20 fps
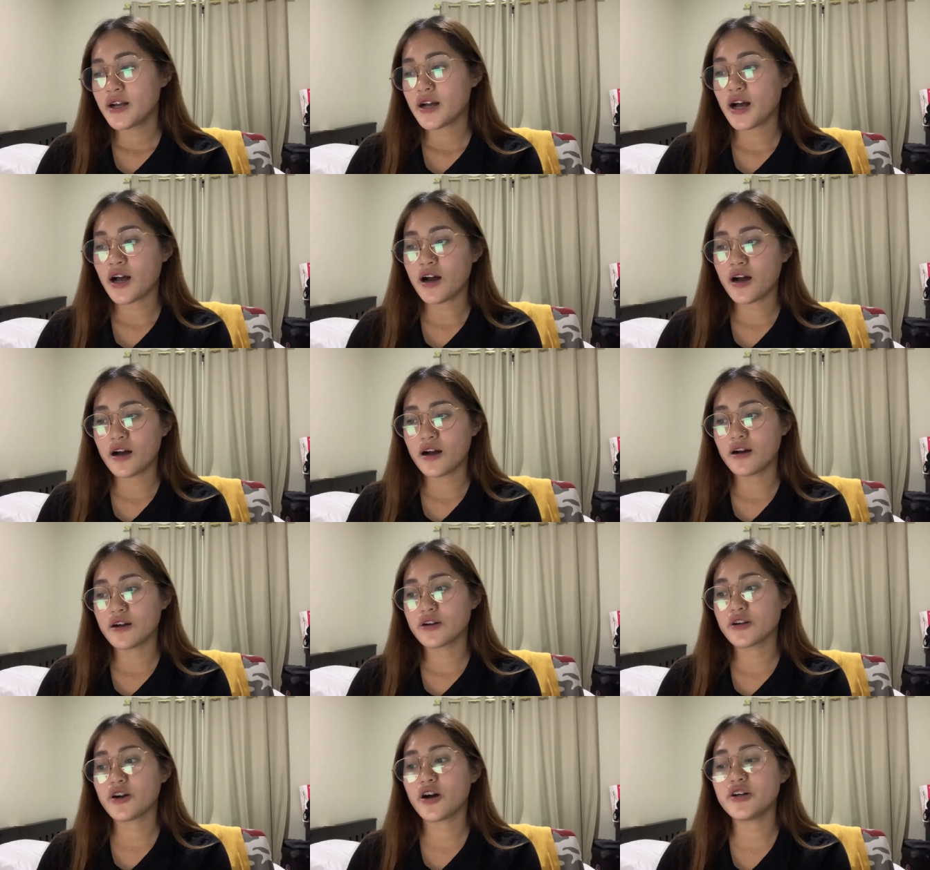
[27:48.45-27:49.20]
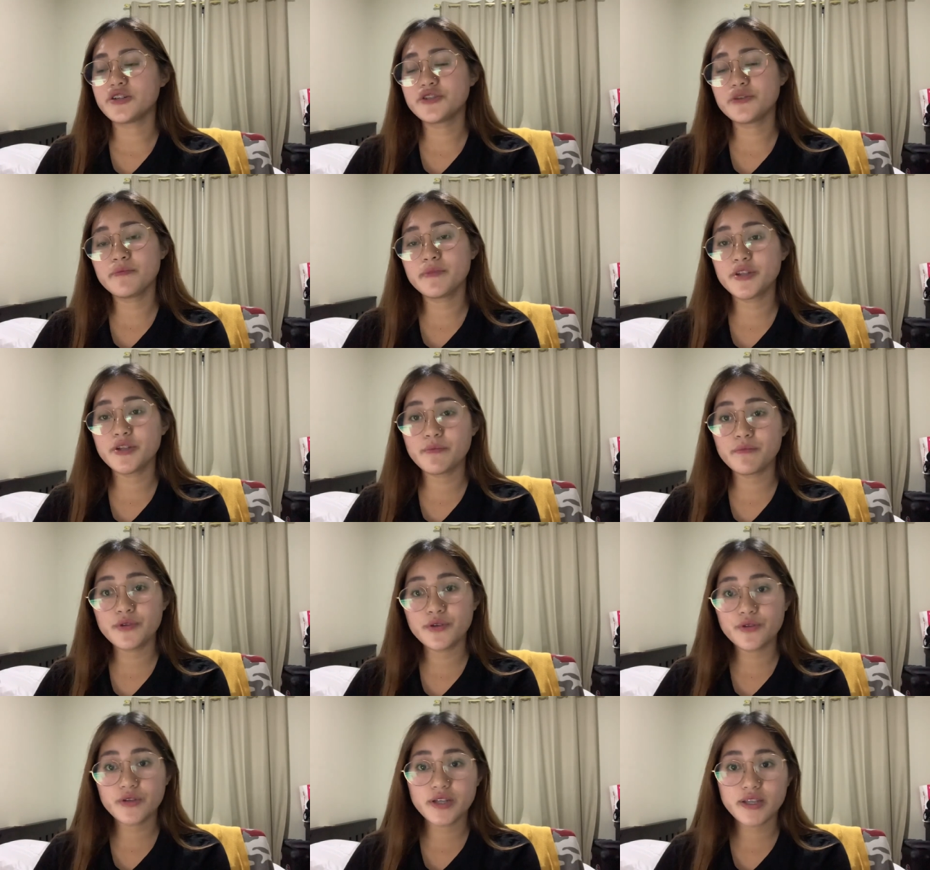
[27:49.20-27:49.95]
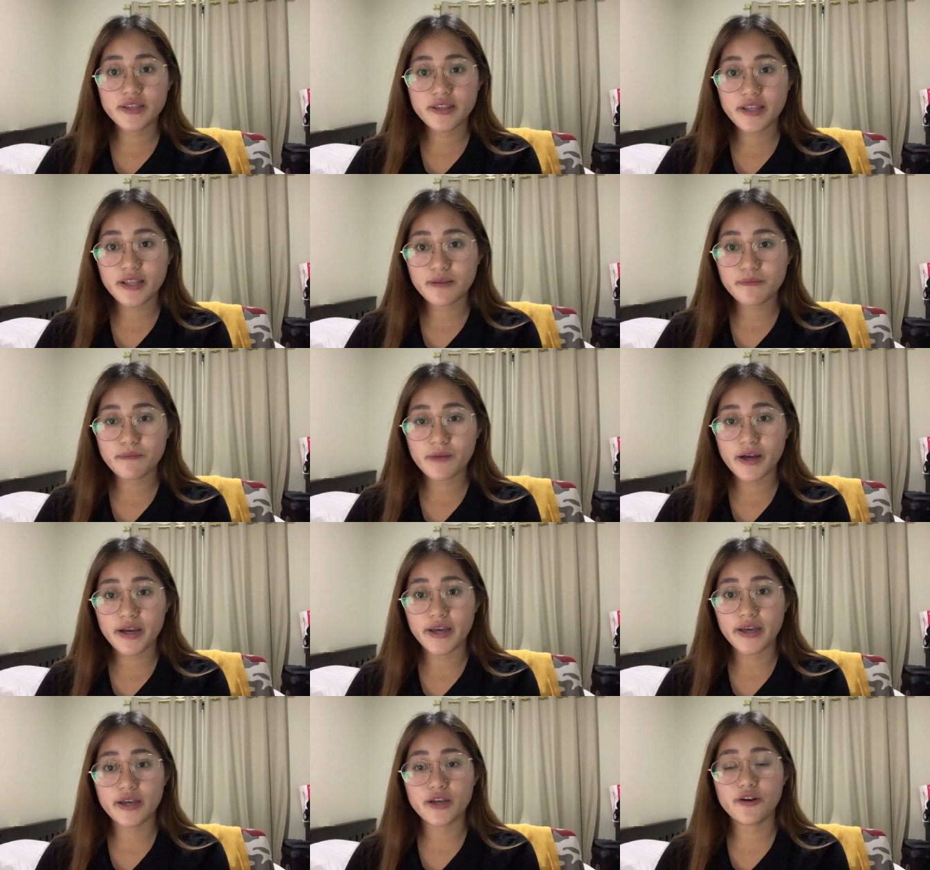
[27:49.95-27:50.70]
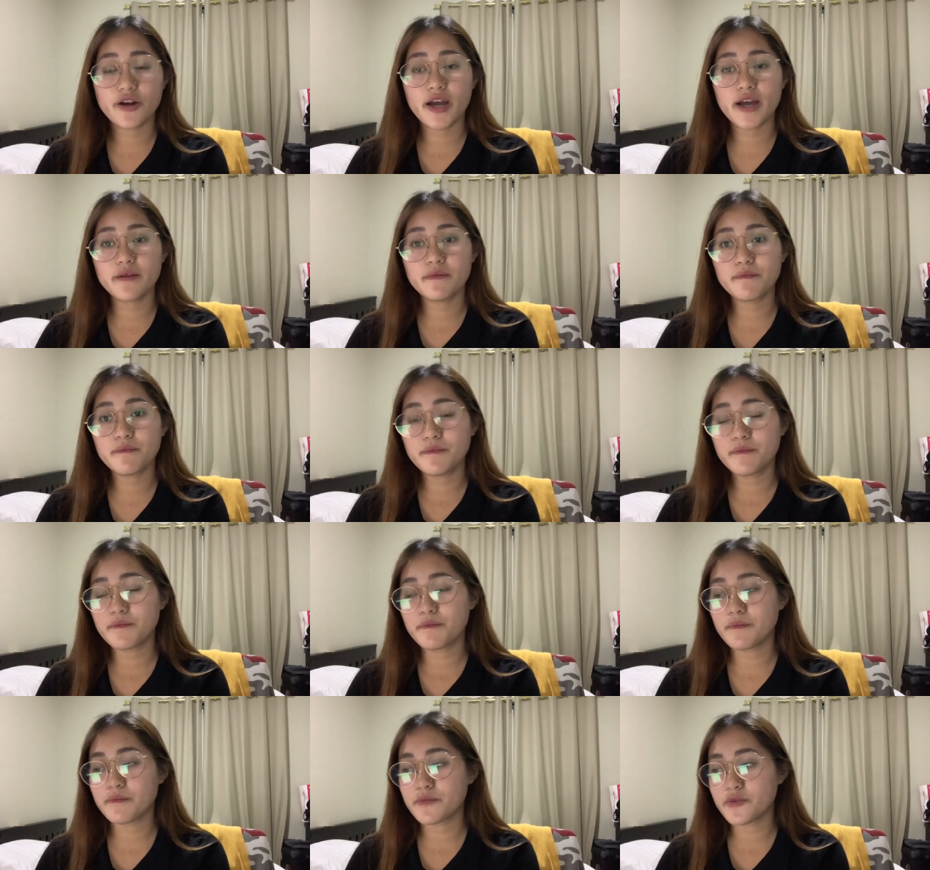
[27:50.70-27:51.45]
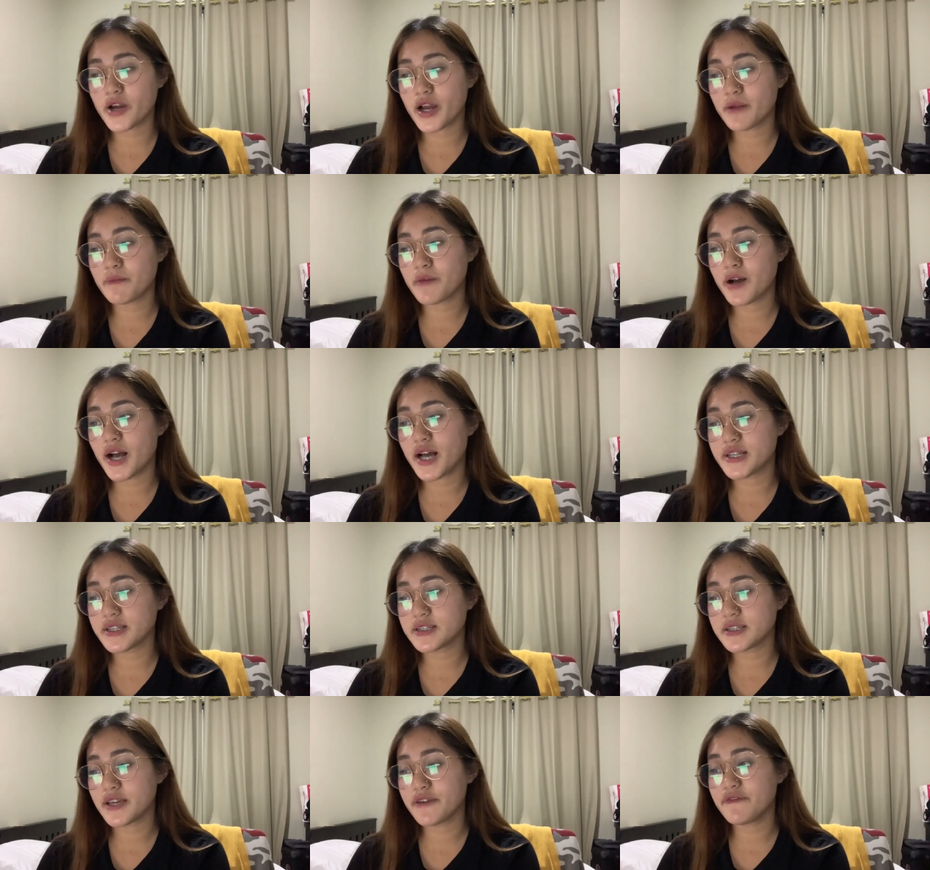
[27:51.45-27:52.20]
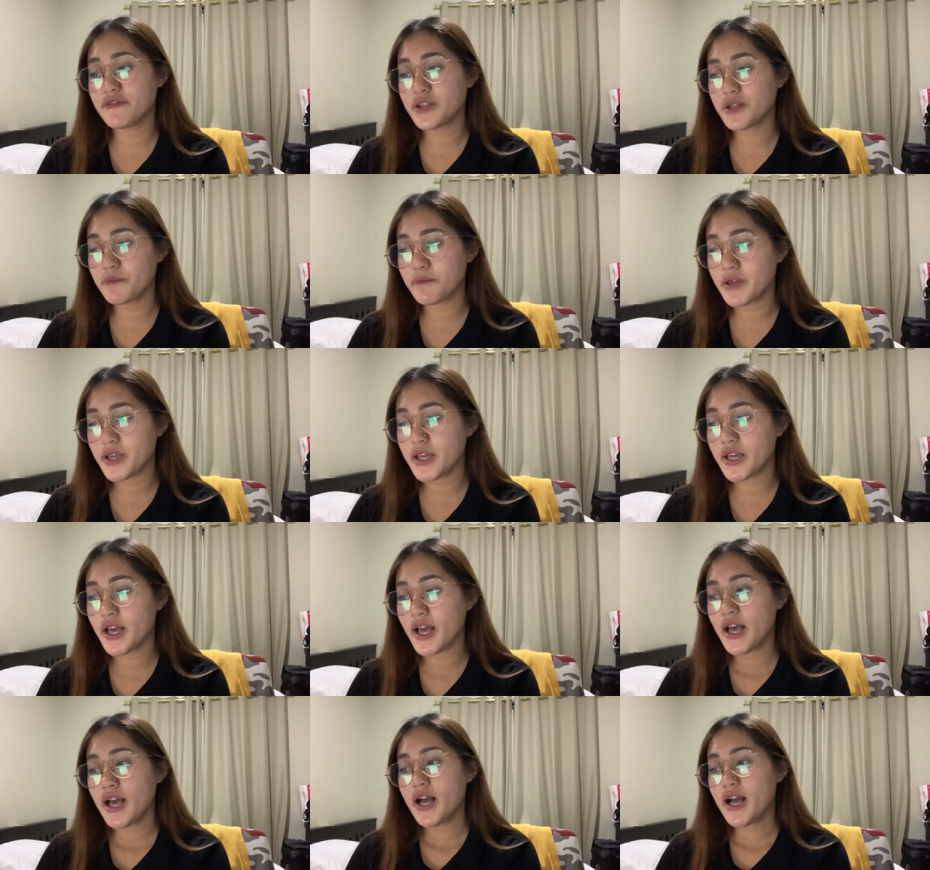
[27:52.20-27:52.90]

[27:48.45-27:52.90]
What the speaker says: condominium unit that my grandma has given me,